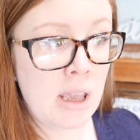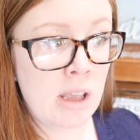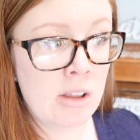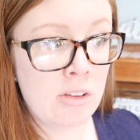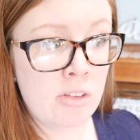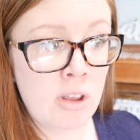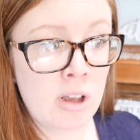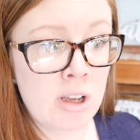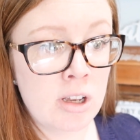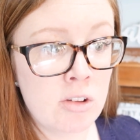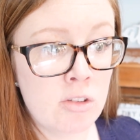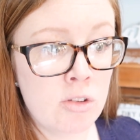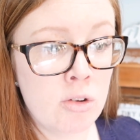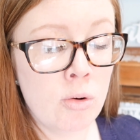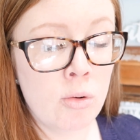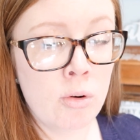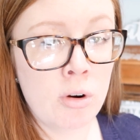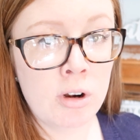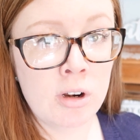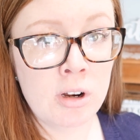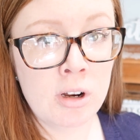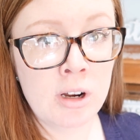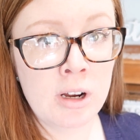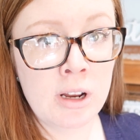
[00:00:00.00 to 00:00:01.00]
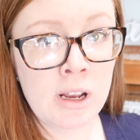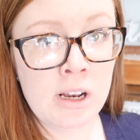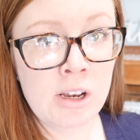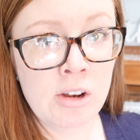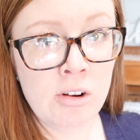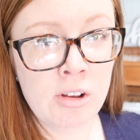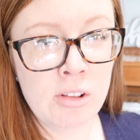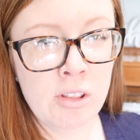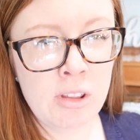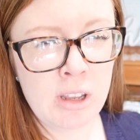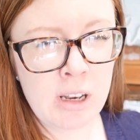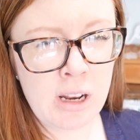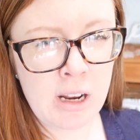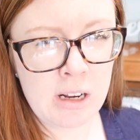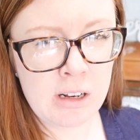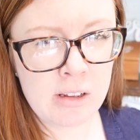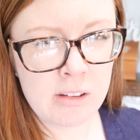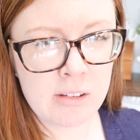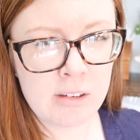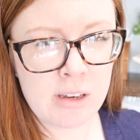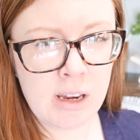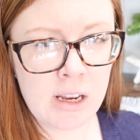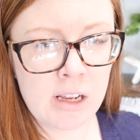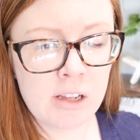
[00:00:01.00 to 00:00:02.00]
as long as you order and you're in the
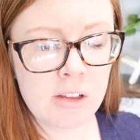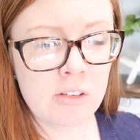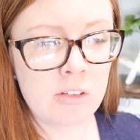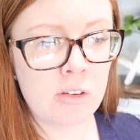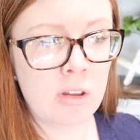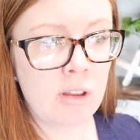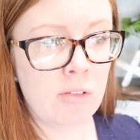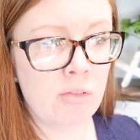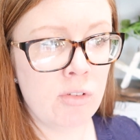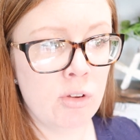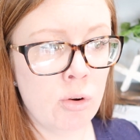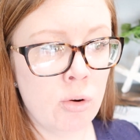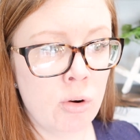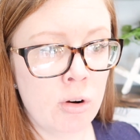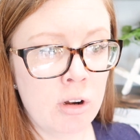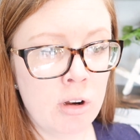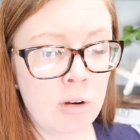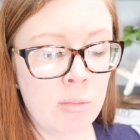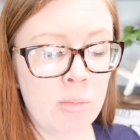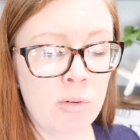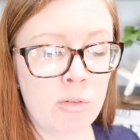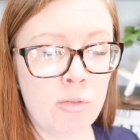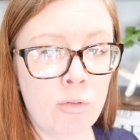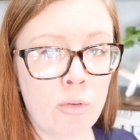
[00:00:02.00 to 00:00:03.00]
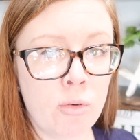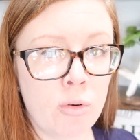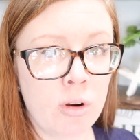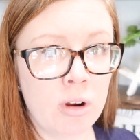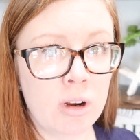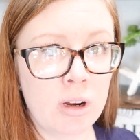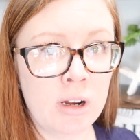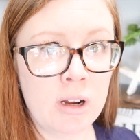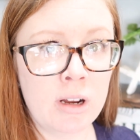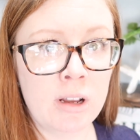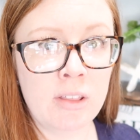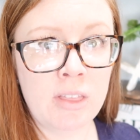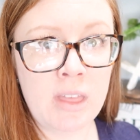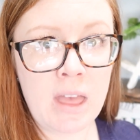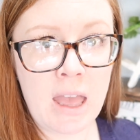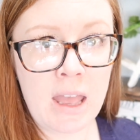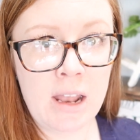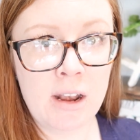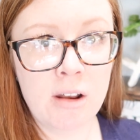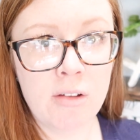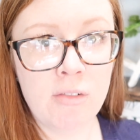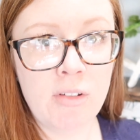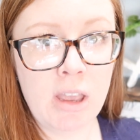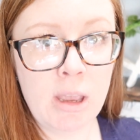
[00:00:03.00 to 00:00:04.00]
United States, if you order before the
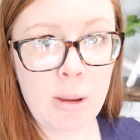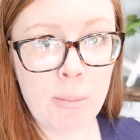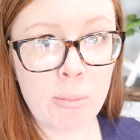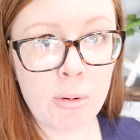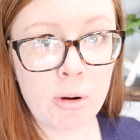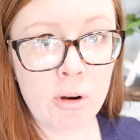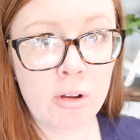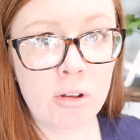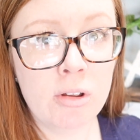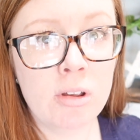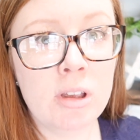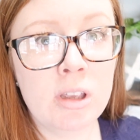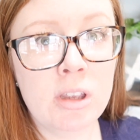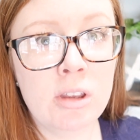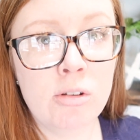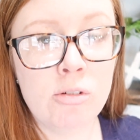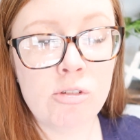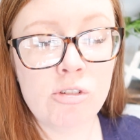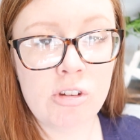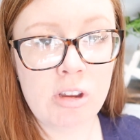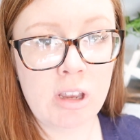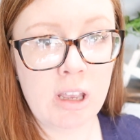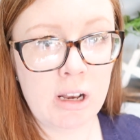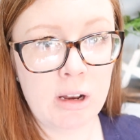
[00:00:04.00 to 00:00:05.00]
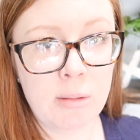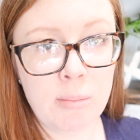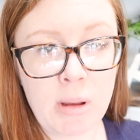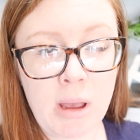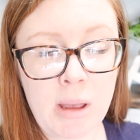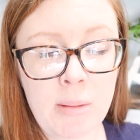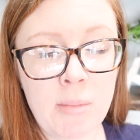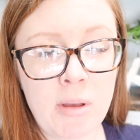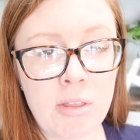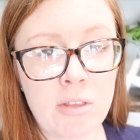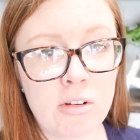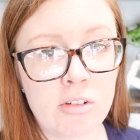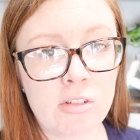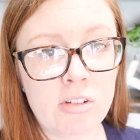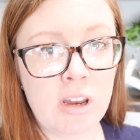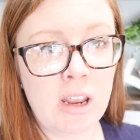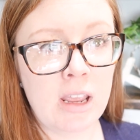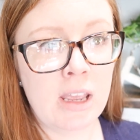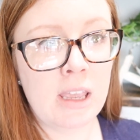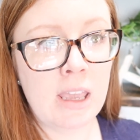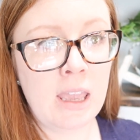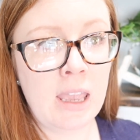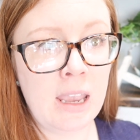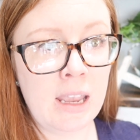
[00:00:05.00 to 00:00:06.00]
end of April, you should get it by Mother's
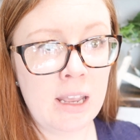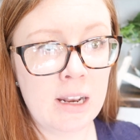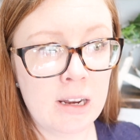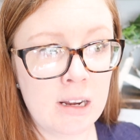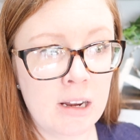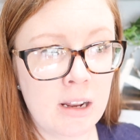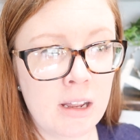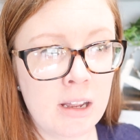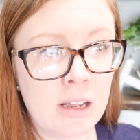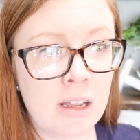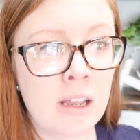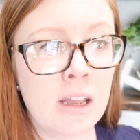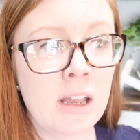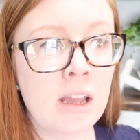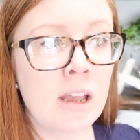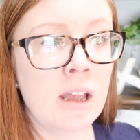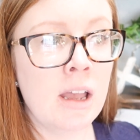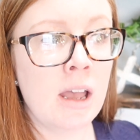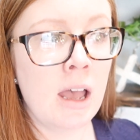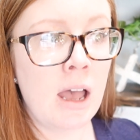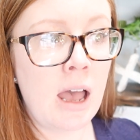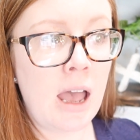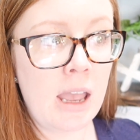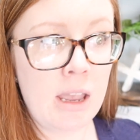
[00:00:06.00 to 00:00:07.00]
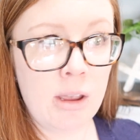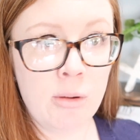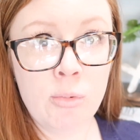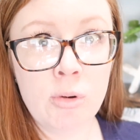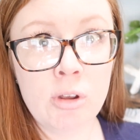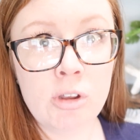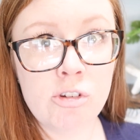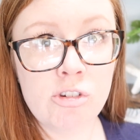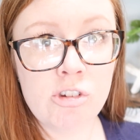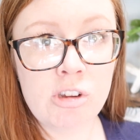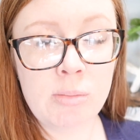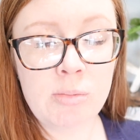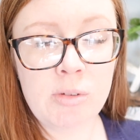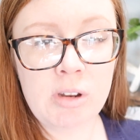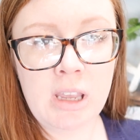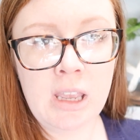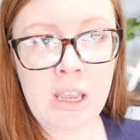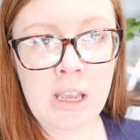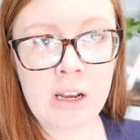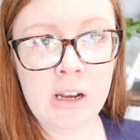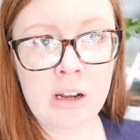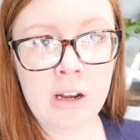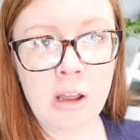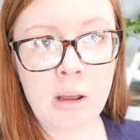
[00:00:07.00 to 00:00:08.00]
Day. Canada, I will ship to
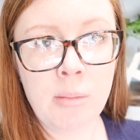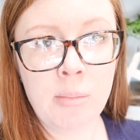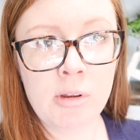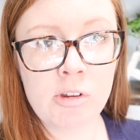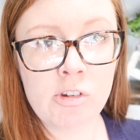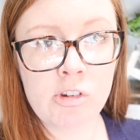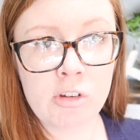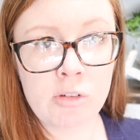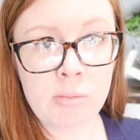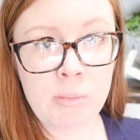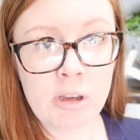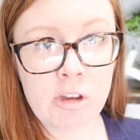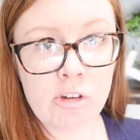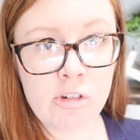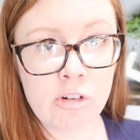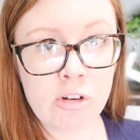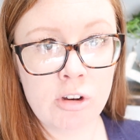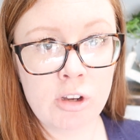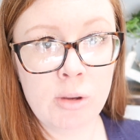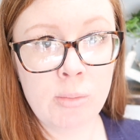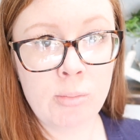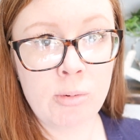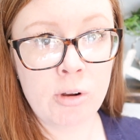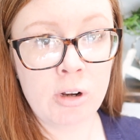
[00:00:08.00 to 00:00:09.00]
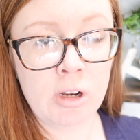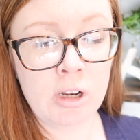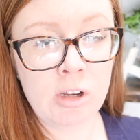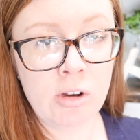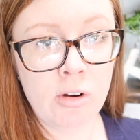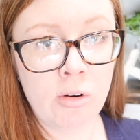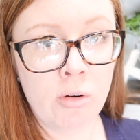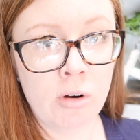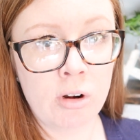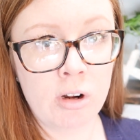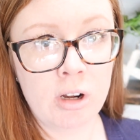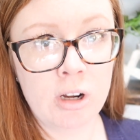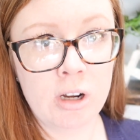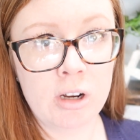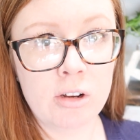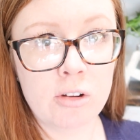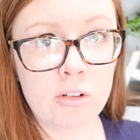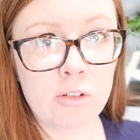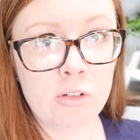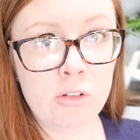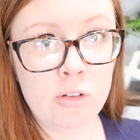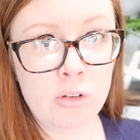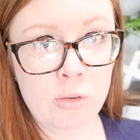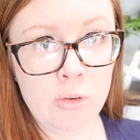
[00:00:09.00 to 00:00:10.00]
Canada, but just make sure you put in your order
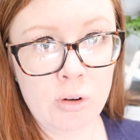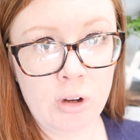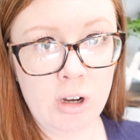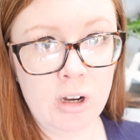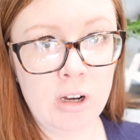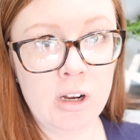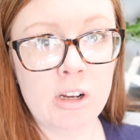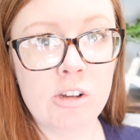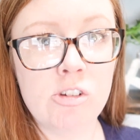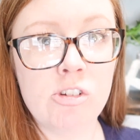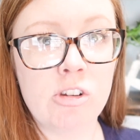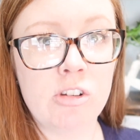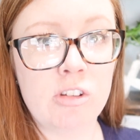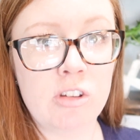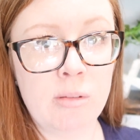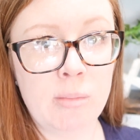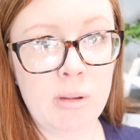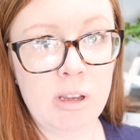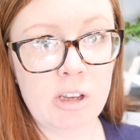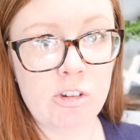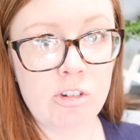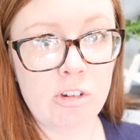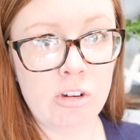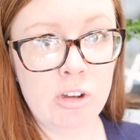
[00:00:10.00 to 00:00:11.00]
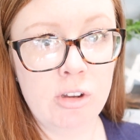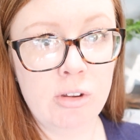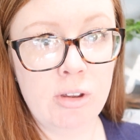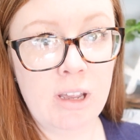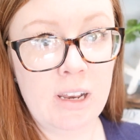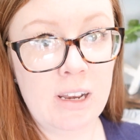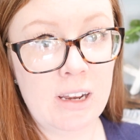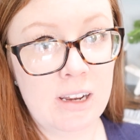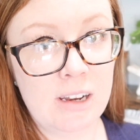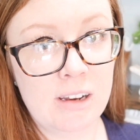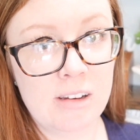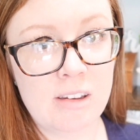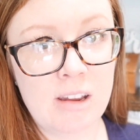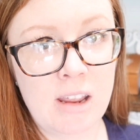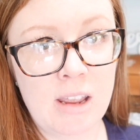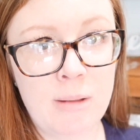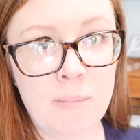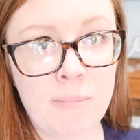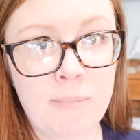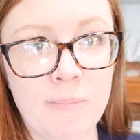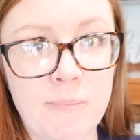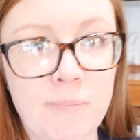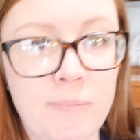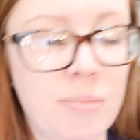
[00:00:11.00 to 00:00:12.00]
sooner just to make sure you get it in
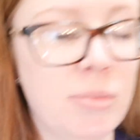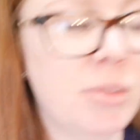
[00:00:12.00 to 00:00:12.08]
time.